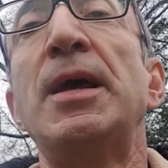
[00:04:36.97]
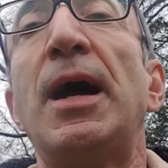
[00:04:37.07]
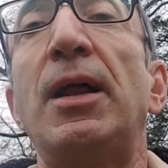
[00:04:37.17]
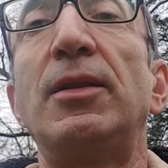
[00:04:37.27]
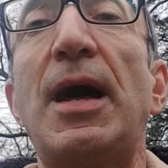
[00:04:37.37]

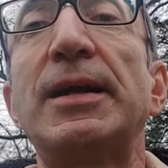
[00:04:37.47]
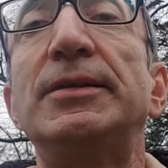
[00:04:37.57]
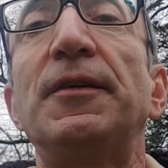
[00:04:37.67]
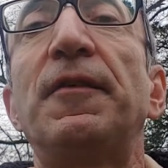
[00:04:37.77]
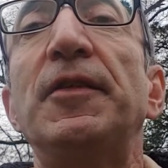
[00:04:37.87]
A lot of
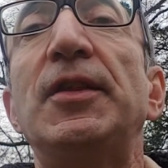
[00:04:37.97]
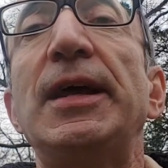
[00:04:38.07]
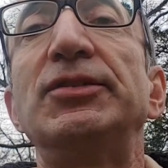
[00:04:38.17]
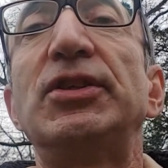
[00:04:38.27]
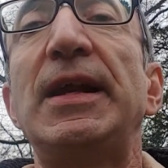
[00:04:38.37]
different
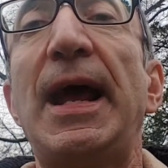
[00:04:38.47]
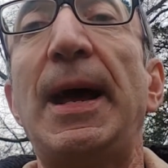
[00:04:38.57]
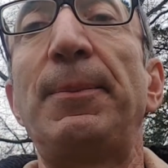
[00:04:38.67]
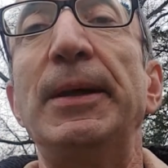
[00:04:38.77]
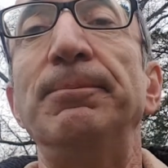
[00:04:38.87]
things can
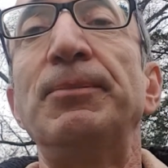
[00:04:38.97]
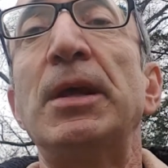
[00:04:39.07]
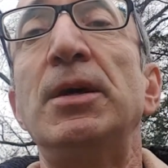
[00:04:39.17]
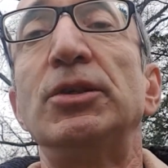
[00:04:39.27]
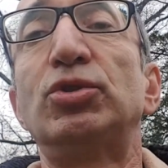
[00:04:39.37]
happen.
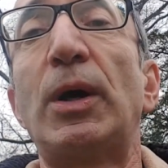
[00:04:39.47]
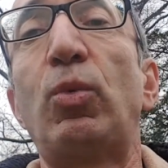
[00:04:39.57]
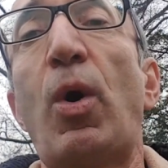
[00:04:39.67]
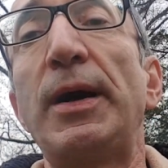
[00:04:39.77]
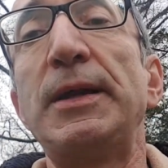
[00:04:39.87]
So I
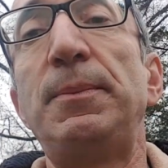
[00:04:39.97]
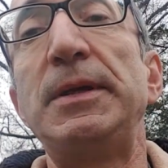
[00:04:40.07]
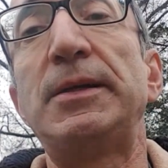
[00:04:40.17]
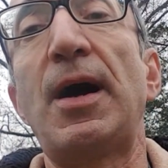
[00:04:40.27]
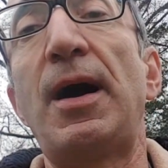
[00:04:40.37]
want you to be
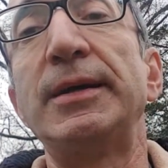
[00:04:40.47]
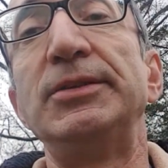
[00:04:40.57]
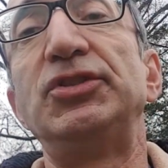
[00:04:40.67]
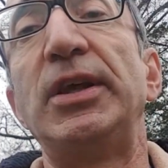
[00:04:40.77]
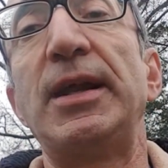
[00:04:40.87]

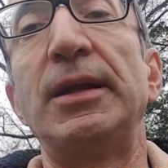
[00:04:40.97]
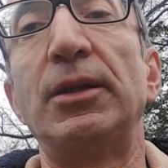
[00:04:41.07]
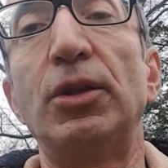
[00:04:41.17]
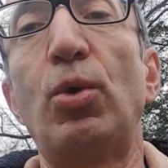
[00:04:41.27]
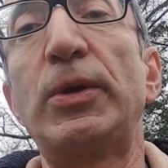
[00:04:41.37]
cognizant and
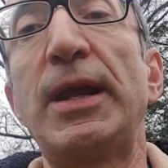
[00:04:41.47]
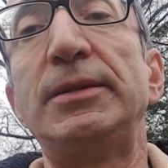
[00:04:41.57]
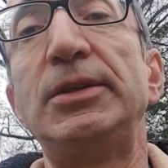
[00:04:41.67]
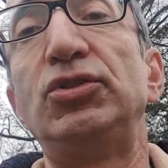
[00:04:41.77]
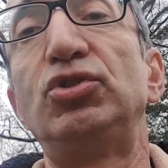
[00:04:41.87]
locate
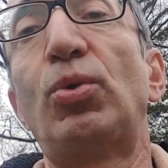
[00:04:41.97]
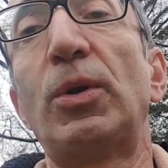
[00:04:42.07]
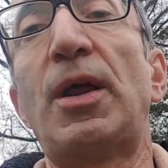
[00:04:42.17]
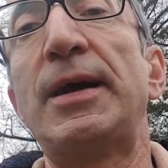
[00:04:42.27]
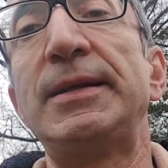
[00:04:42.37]
these sewer
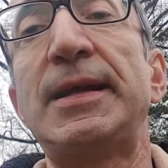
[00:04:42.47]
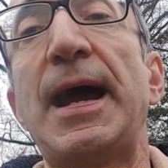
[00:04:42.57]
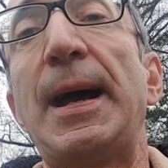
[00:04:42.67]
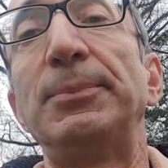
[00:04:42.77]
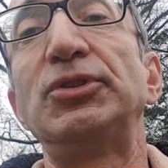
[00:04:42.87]
line
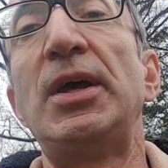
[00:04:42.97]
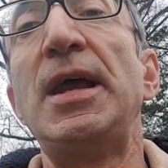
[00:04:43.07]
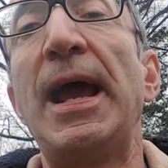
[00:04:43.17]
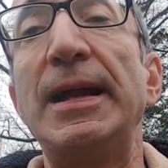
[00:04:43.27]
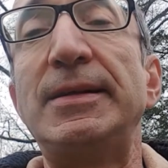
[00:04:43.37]
caps
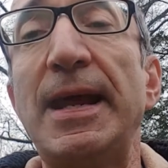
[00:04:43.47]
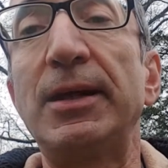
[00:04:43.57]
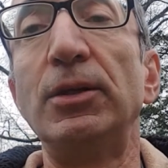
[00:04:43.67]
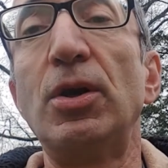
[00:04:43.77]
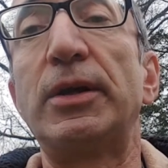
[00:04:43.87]
and take a
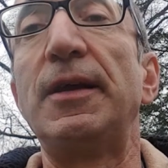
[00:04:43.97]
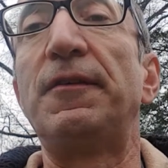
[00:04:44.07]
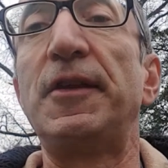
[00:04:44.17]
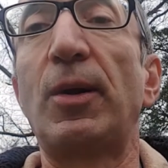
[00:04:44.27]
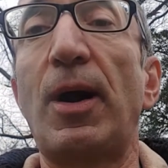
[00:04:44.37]
look. If
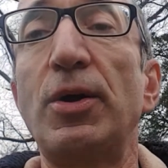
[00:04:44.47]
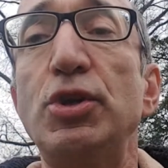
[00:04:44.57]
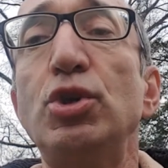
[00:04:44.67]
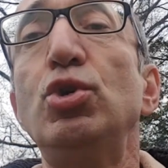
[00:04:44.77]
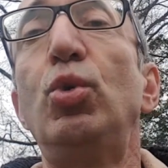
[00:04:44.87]
there are
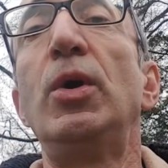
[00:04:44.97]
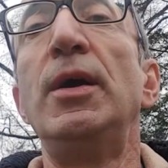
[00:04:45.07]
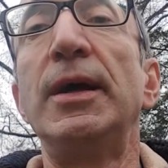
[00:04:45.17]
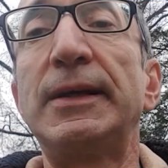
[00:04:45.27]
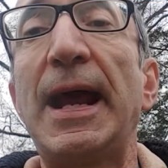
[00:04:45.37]
new
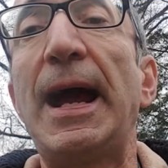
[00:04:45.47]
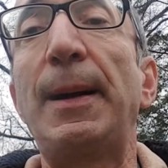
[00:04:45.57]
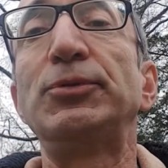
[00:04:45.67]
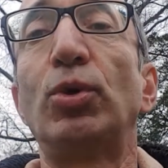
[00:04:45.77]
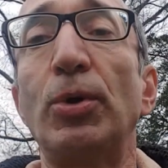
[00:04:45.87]

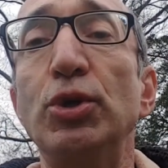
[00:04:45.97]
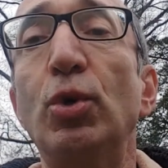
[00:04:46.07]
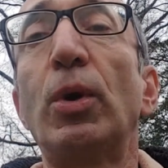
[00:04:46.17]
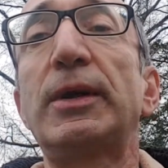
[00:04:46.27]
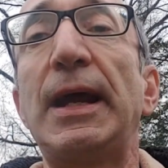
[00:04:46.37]
caps or
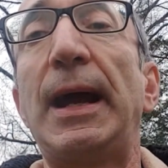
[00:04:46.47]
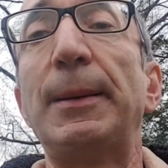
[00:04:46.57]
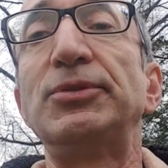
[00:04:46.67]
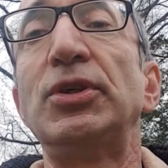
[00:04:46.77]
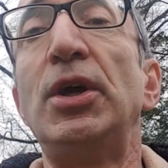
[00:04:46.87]
newer
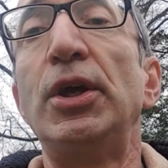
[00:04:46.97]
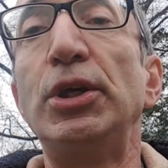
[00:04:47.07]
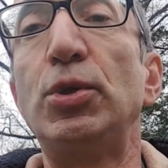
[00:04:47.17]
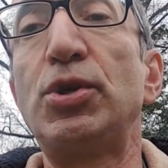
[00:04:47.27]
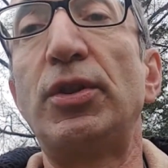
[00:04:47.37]
caps,
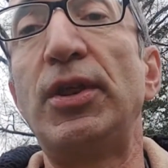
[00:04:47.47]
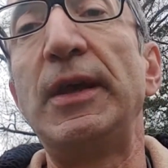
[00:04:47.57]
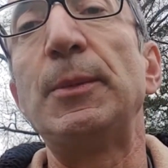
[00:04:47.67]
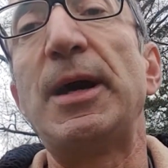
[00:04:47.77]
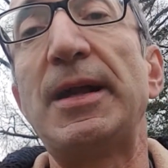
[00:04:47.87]
you should
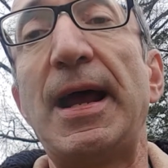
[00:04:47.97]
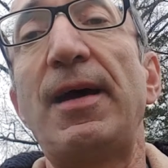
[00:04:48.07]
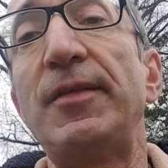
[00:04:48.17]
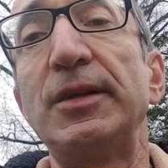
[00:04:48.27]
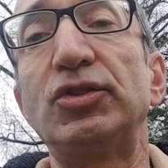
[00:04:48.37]
think about
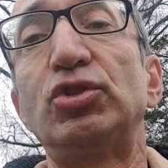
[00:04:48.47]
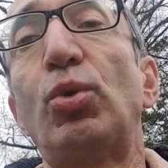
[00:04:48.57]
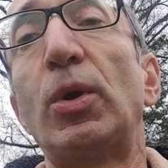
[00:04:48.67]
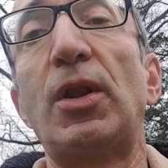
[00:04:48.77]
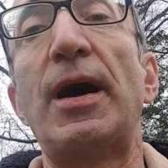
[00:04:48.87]
having a
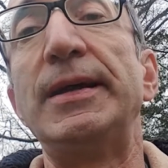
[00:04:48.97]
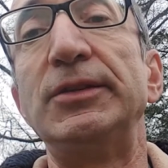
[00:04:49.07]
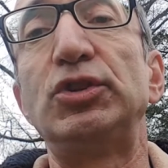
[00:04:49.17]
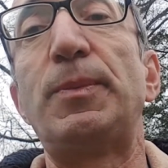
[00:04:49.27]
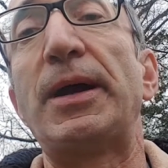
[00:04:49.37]
sewer line
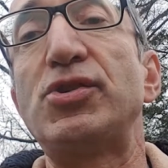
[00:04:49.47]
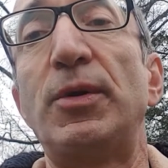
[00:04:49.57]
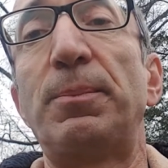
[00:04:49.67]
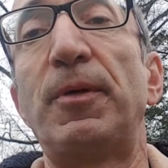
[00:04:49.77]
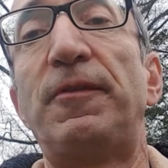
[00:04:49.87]

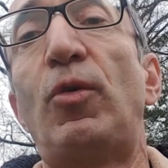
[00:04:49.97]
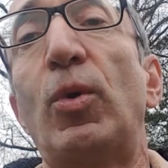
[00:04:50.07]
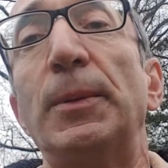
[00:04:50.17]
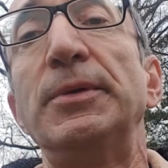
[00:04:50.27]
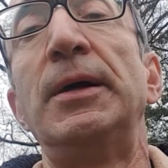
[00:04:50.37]
inspection
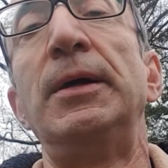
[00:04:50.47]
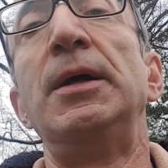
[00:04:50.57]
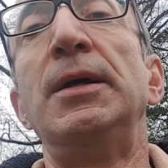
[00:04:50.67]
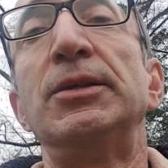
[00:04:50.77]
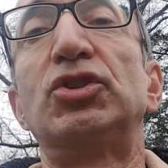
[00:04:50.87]
performed.
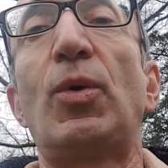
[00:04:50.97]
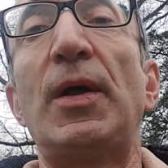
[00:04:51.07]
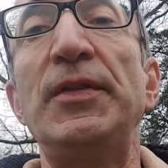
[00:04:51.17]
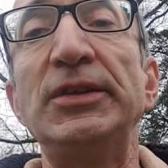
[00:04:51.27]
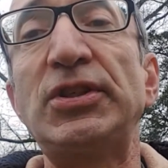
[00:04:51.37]
So
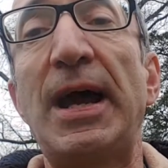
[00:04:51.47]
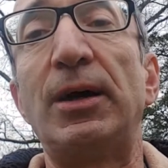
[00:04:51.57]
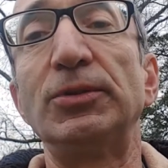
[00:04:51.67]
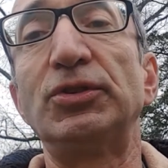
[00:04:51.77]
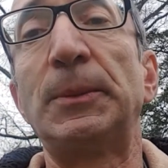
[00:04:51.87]
on this
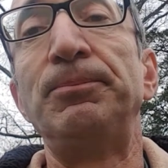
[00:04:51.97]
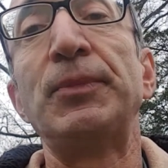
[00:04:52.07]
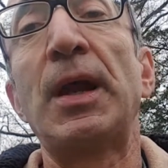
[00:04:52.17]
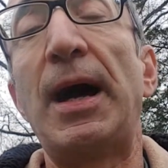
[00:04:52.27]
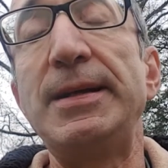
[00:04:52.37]
house,
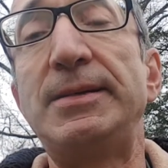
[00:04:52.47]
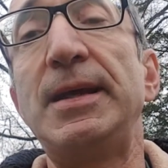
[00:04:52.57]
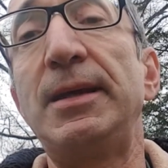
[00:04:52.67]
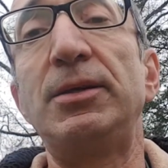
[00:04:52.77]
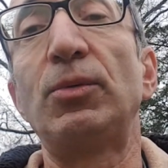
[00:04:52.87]
I
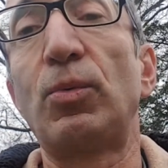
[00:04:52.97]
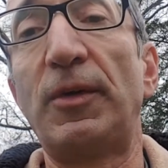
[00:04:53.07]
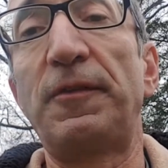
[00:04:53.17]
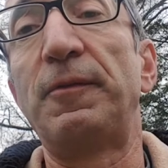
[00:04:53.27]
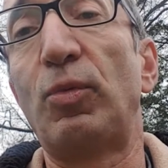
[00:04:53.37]
did
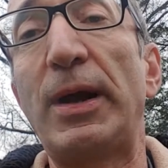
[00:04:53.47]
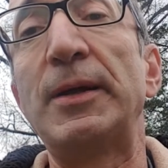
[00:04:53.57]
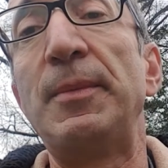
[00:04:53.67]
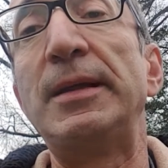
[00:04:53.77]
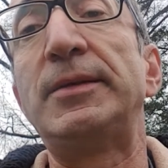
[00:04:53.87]

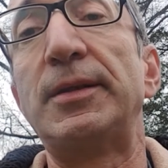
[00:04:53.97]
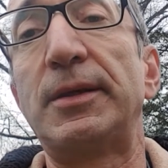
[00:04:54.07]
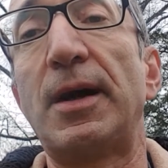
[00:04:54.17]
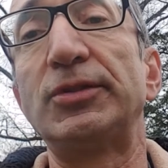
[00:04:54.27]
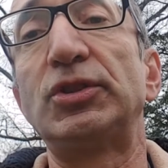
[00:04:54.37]
recommend to the
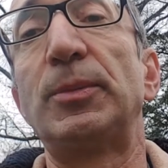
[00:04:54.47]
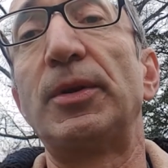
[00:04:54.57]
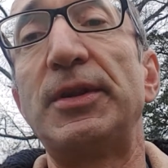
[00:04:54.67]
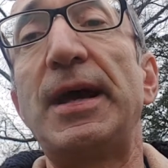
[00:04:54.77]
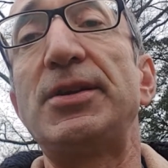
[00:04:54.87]
customer
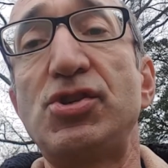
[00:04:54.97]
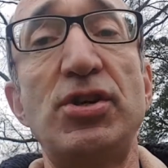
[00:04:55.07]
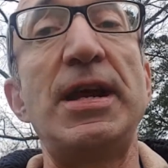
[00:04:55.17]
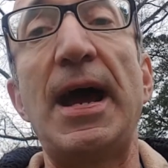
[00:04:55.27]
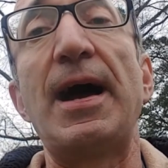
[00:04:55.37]
that
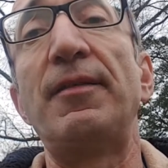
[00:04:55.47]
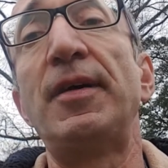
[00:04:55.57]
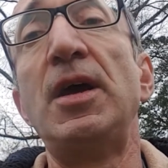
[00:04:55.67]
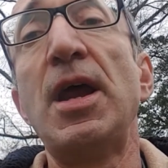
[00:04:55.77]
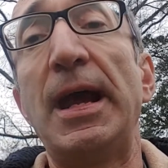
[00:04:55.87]
she have
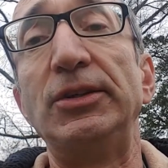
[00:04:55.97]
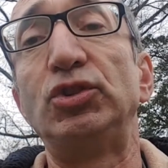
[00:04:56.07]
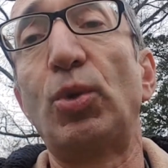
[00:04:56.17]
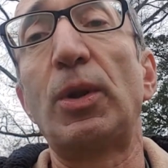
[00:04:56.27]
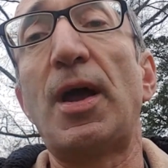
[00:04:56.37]
a
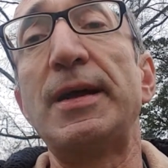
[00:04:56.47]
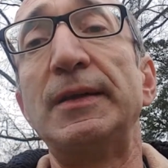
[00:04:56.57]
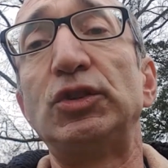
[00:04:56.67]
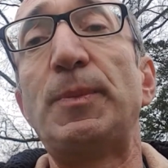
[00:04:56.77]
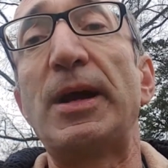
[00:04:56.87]
sewer line
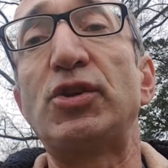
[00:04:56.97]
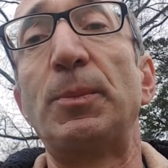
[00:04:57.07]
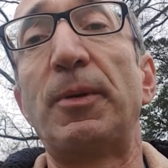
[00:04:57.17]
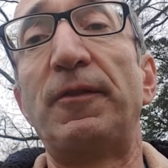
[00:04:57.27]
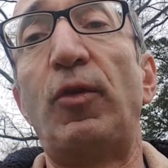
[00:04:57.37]
inspection
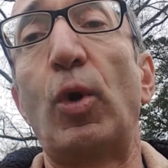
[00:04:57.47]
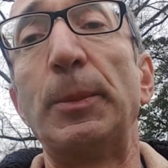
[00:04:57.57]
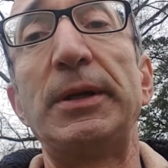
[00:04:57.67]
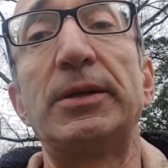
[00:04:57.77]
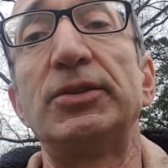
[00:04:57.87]
performed
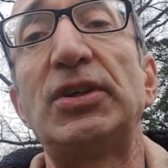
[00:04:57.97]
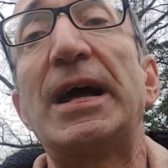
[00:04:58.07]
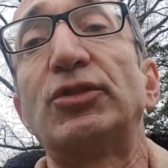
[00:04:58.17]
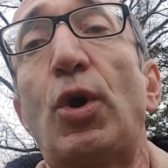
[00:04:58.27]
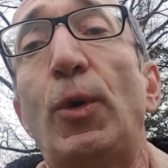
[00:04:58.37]
because
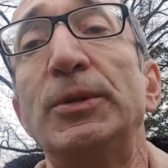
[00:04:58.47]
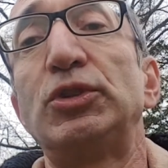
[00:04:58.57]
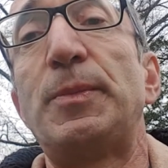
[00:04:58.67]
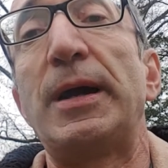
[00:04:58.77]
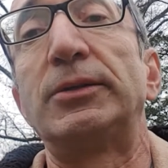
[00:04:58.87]
as a home
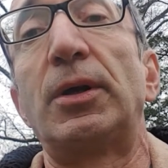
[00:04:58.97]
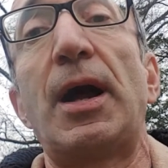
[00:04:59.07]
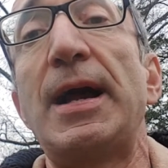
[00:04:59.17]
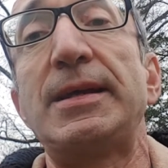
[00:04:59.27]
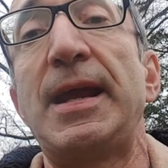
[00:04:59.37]
inspector,
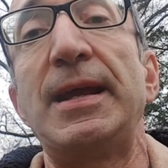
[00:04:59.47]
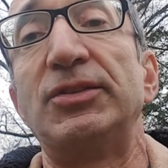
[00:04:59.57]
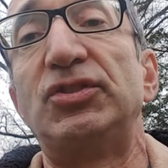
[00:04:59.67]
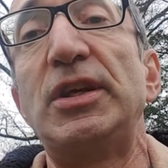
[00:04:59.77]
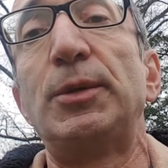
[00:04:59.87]
I can't
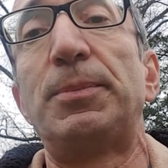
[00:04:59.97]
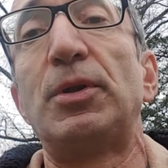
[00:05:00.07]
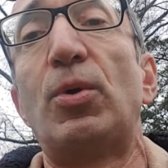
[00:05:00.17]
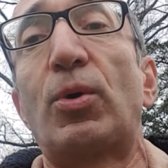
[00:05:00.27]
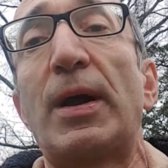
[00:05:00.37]
see the
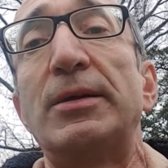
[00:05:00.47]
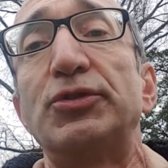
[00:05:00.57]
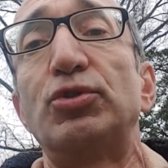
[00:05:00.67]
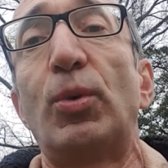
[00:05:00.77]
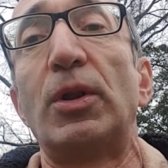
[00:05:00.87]
below ground
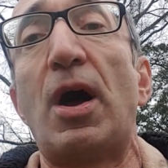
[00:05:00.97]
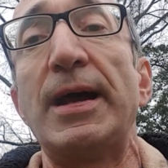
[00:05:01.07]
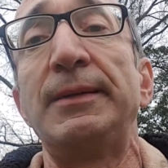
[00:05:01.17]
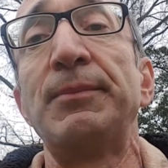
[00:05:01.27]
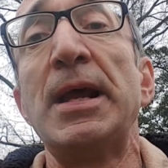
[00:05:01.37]
sewer
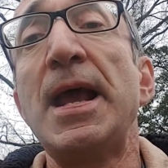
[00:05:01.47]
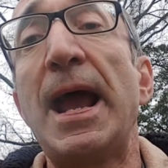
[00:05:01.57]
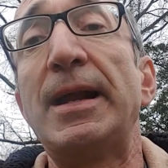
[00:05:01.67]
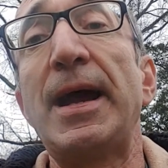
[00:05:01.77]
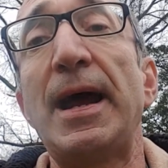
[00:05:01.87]
line
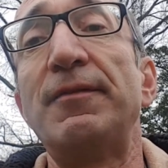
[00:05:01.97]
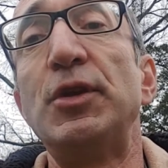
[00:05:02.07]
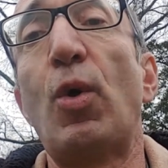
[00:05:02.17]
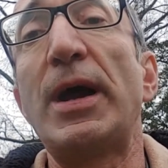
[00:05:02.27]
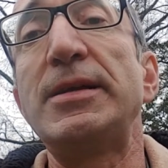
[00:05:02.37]
and I have
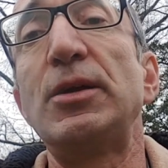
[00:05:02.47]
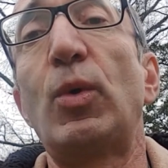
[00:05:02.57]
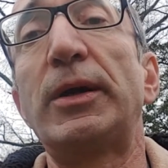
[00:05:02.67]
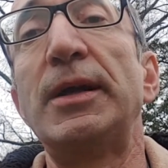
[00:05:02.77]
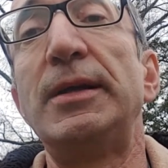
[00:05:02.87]
no idea
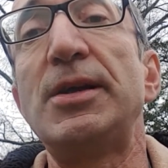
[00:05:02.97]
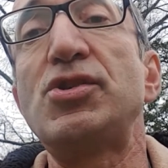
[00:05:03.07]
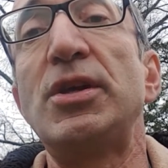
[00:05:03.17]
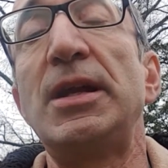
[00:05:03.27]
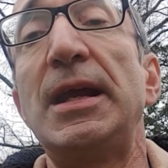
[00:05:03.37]
what
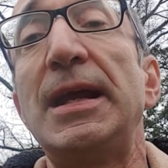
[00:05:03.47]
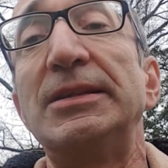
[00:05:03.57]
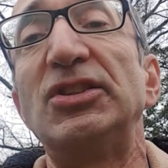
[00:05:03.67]
condition it's